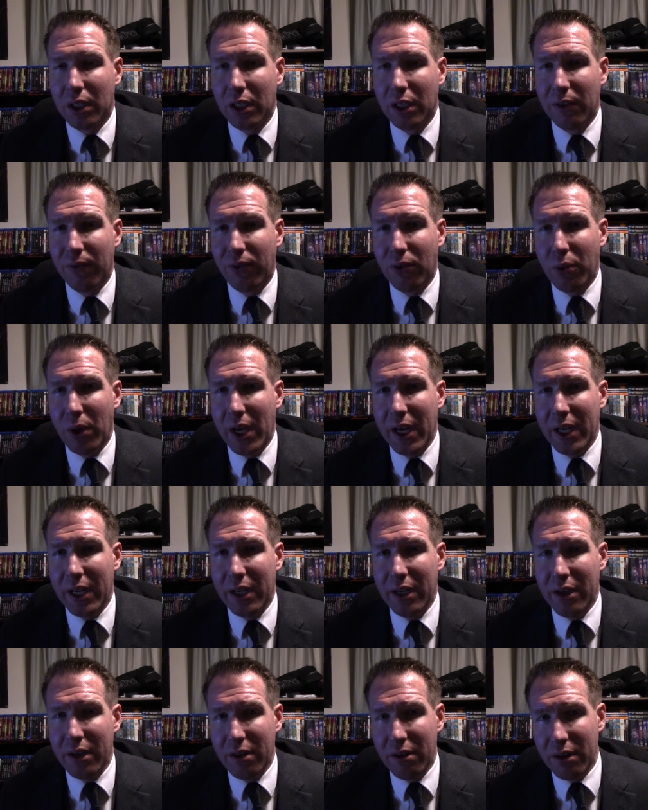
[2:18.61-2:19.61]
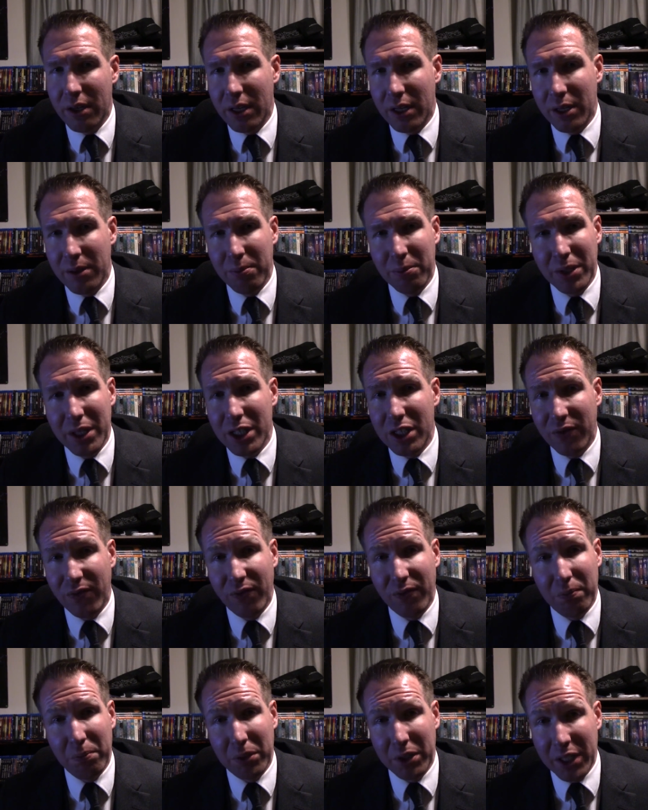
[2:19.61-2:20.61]
And from what I hear, um, this
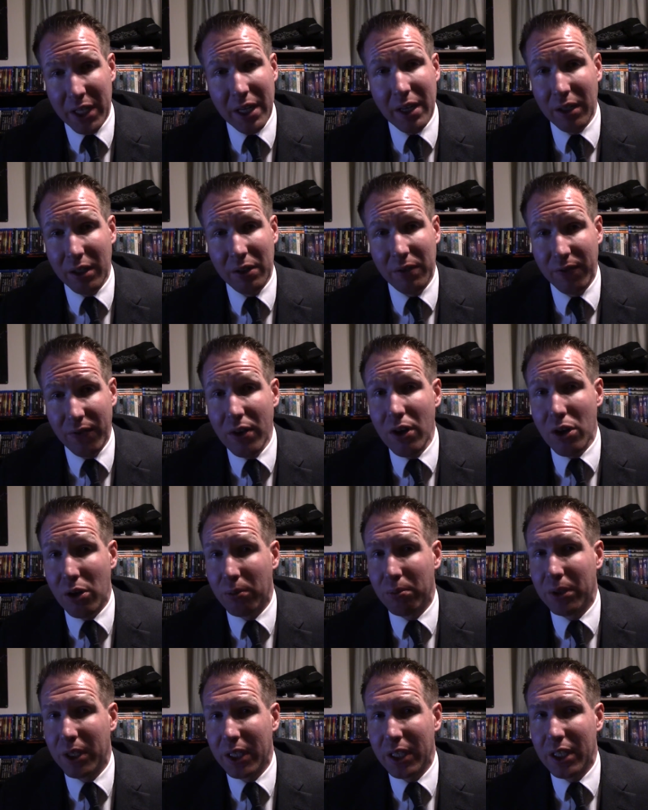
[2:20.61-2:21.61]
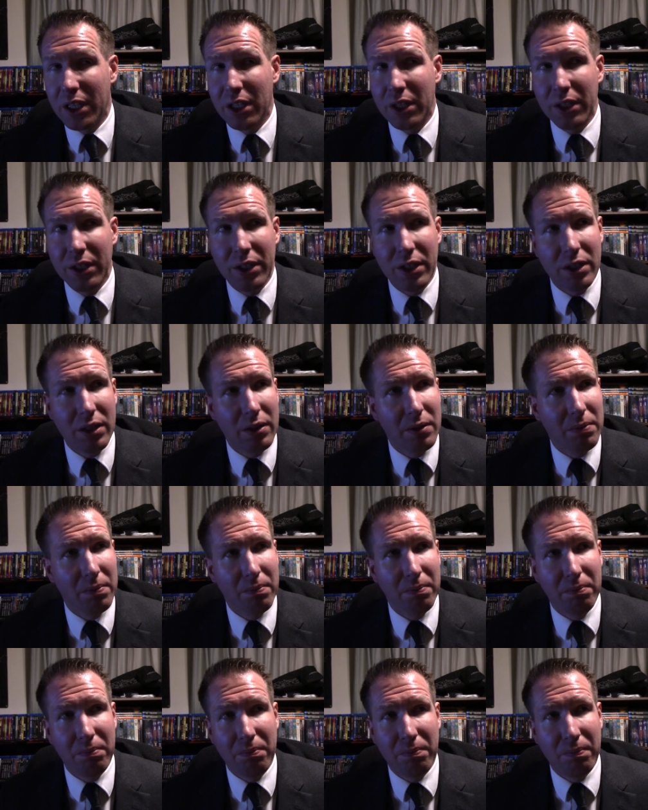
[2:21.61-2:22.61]
particular film is
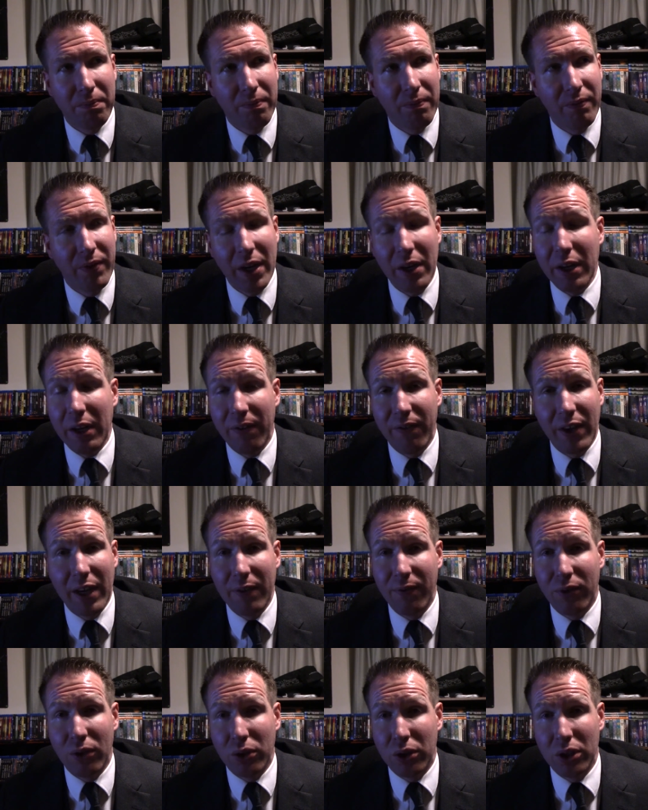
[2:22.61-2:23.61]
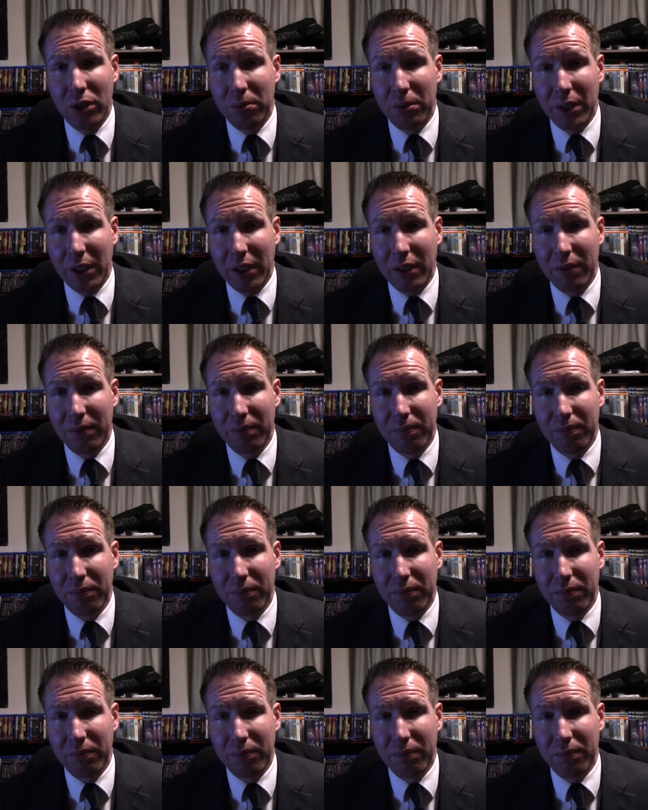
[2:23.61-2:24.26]
very faithful to the book.